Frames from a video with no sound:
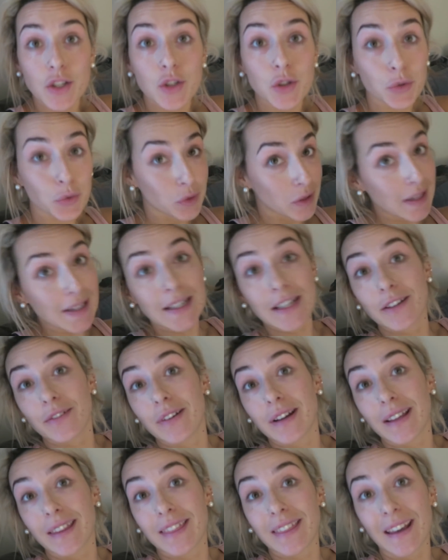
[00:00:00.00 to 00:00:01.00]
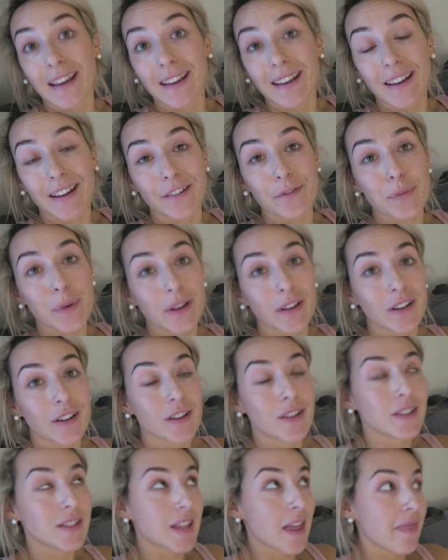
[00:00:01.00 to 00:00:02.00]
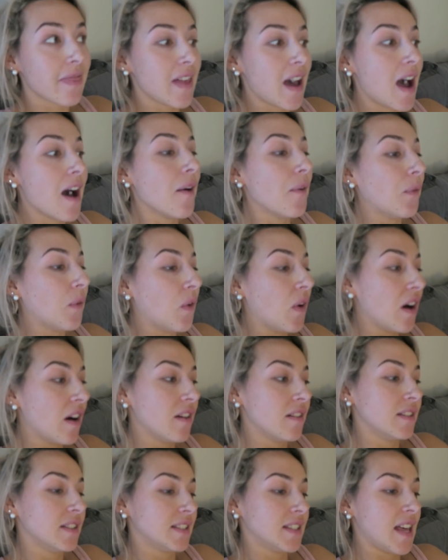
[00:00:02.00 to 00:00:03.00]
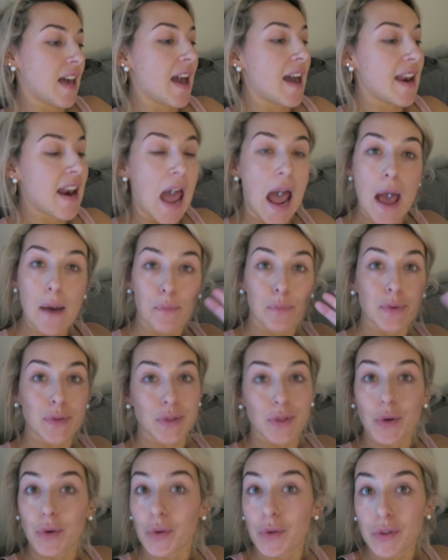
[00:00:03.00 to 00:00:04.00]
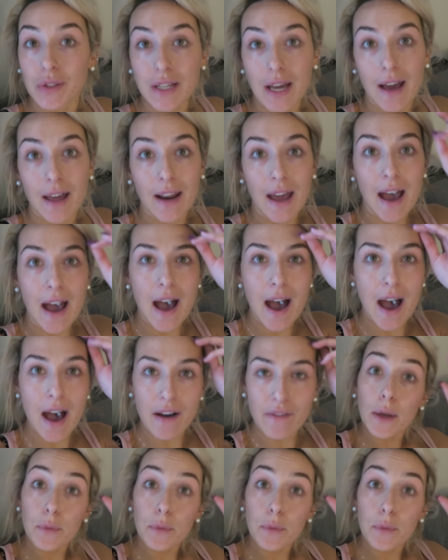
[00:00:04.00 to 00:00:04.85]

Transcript: to really rethink it, because that was an episode and a half.